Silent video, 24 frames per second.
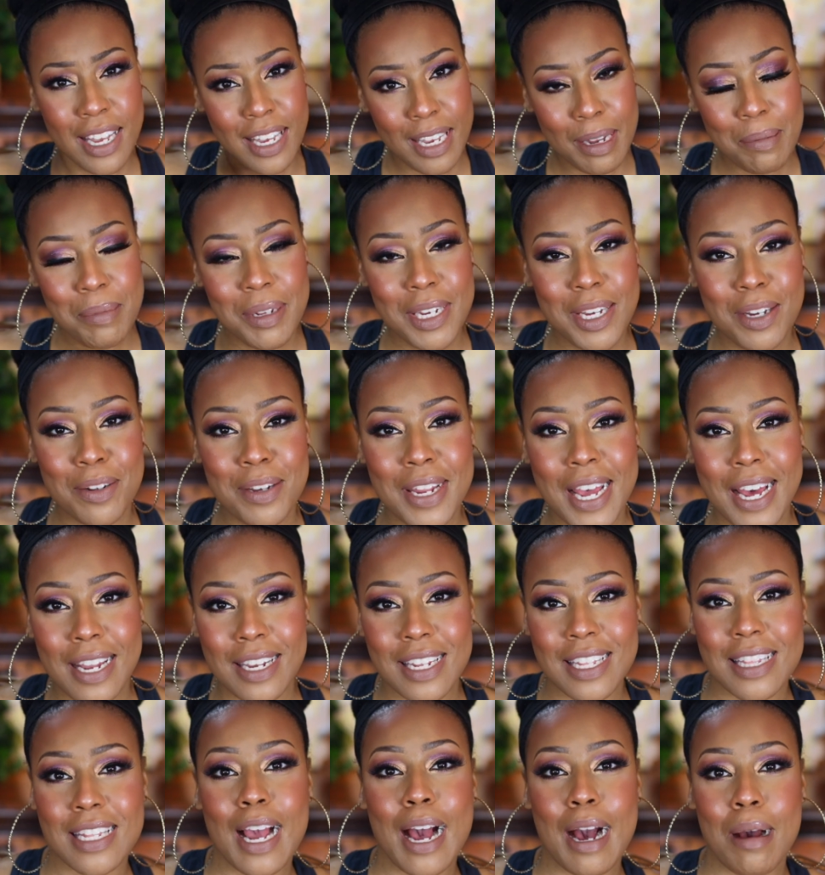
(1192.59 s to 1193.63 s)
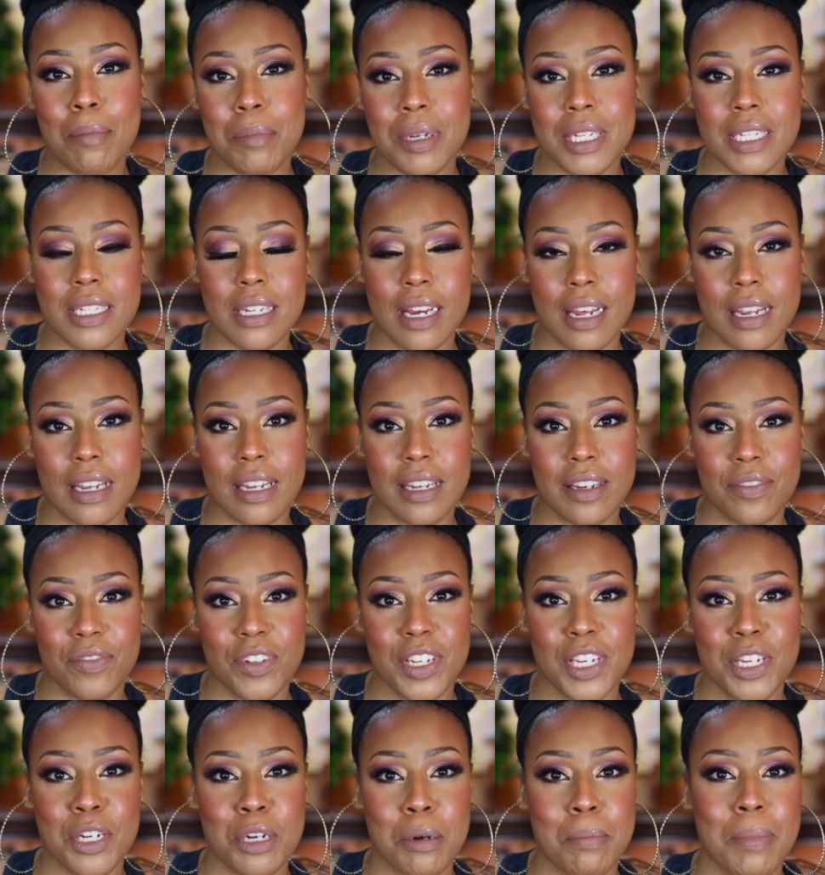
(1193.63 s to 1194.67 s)
Let me know down in the comments. I'd love
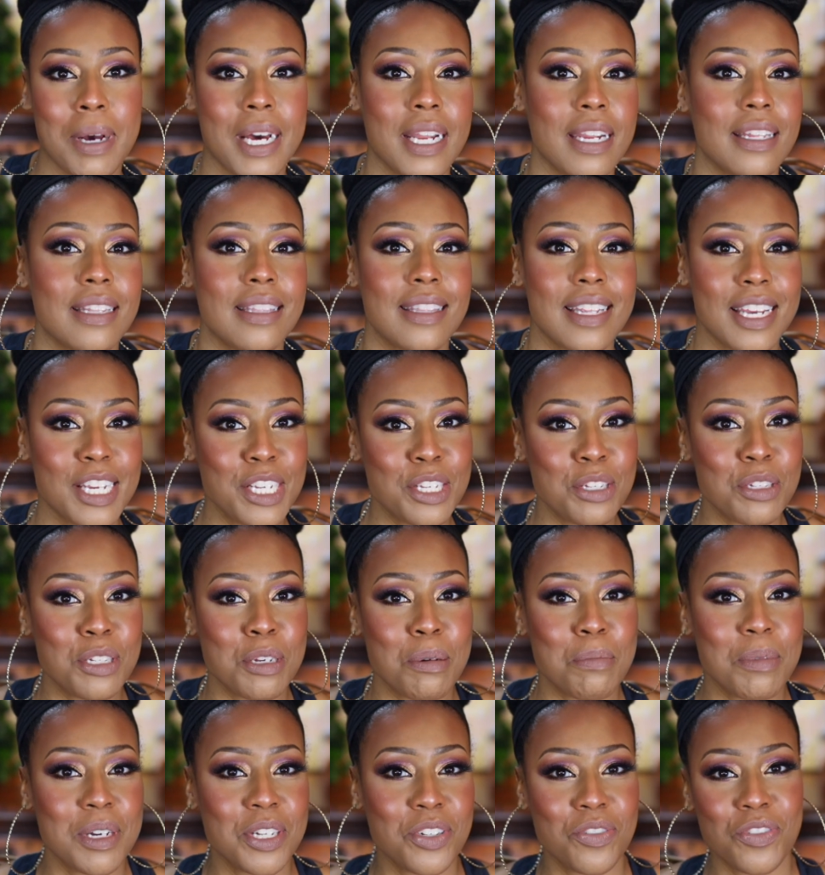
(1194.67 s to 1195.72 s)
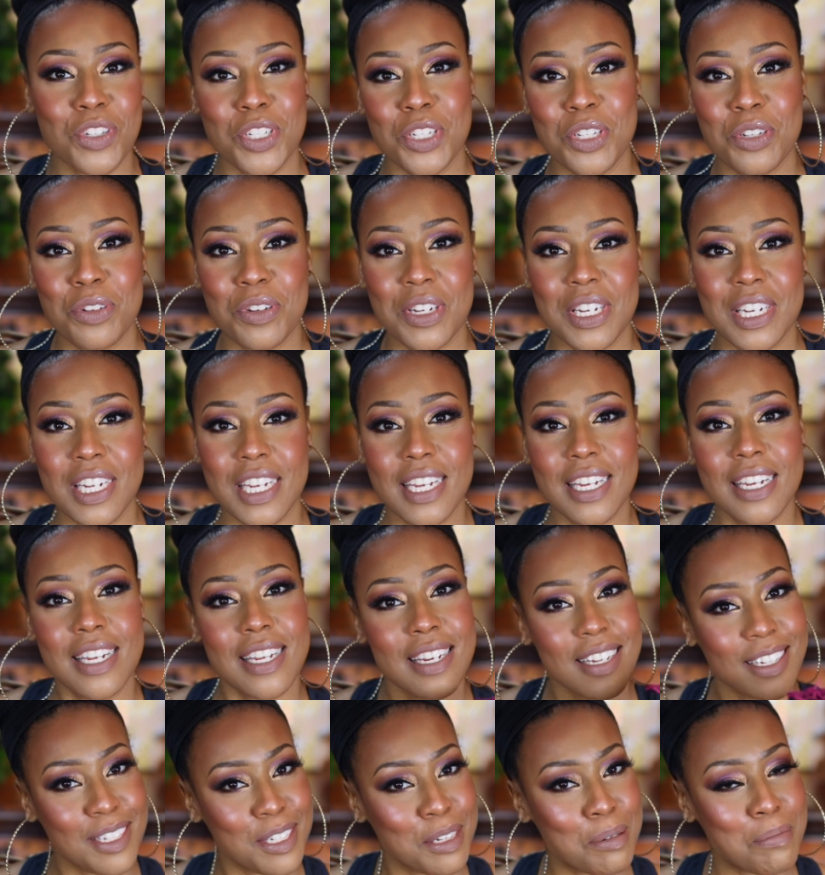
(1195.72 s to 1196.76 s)
to hear about it. Thank you so much for tuning in,
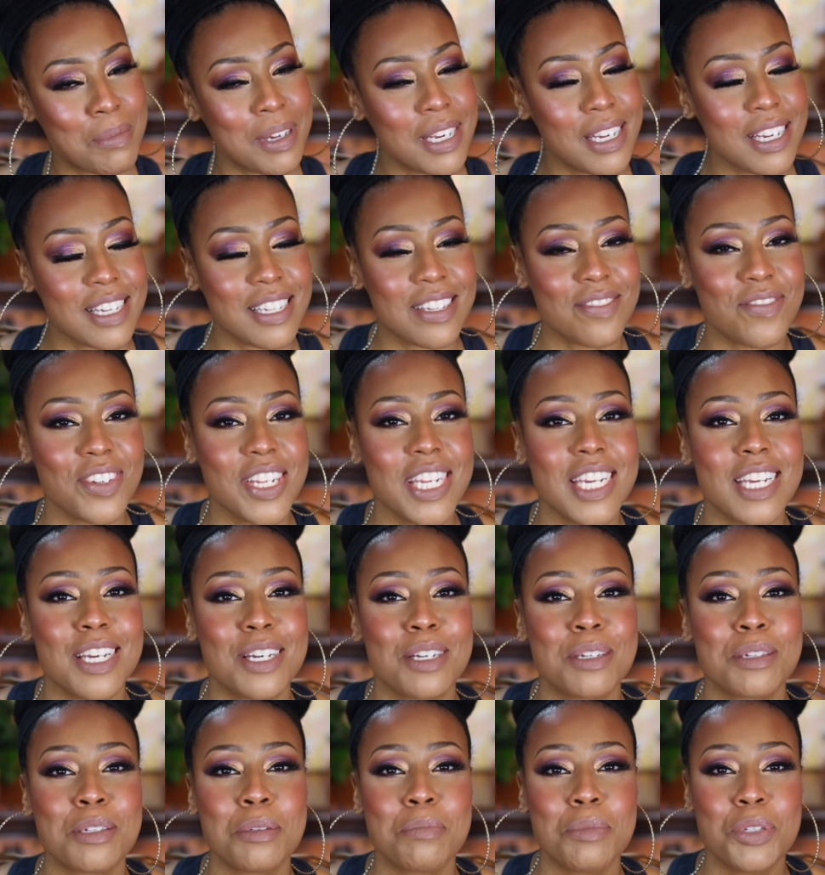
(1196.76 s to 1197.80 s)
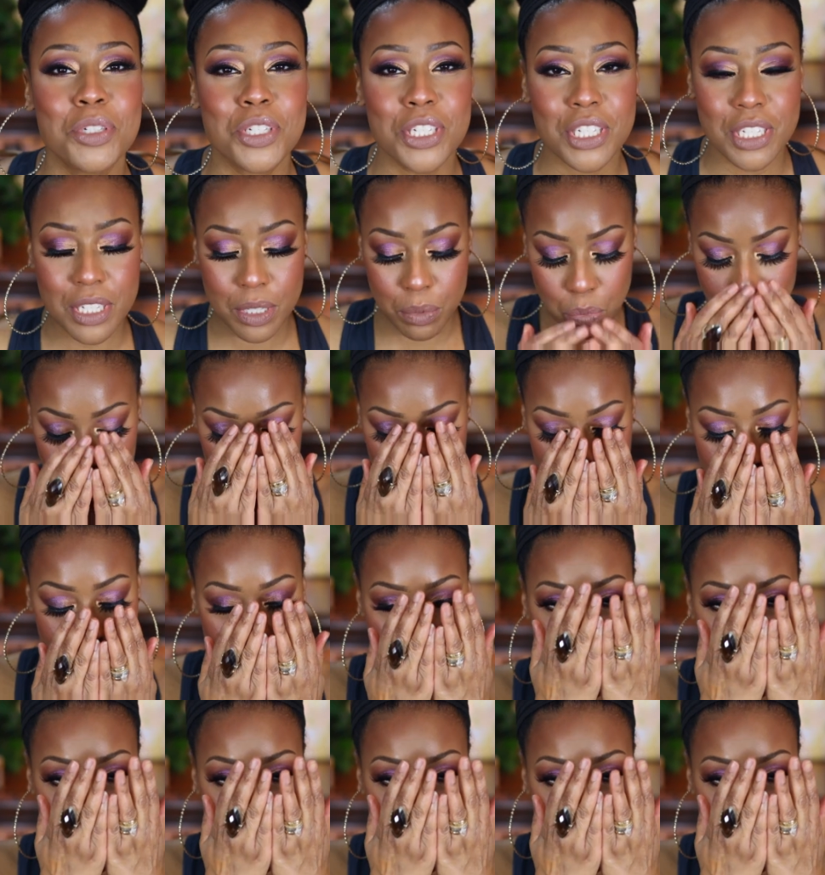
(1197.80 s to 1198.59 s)
and until my next video, smooches.